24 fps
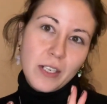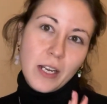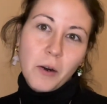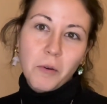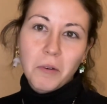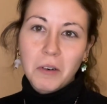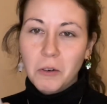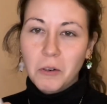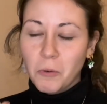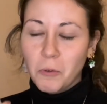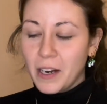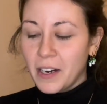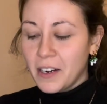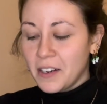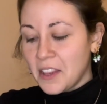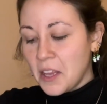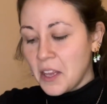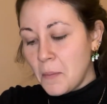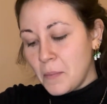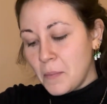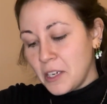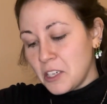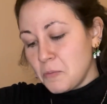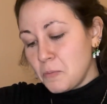I will wear
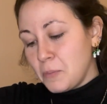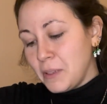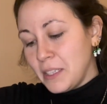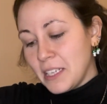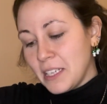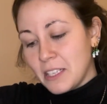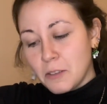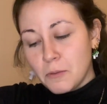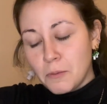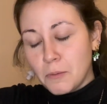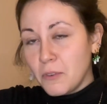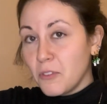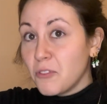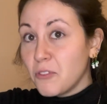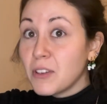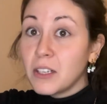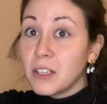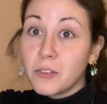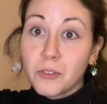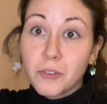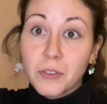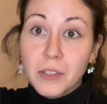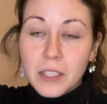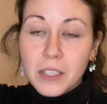them, but please feel
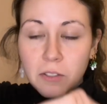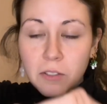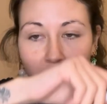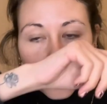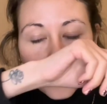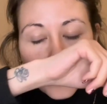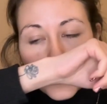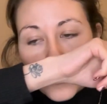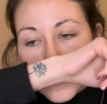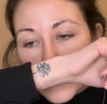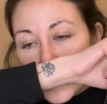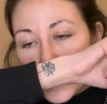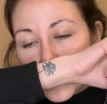free to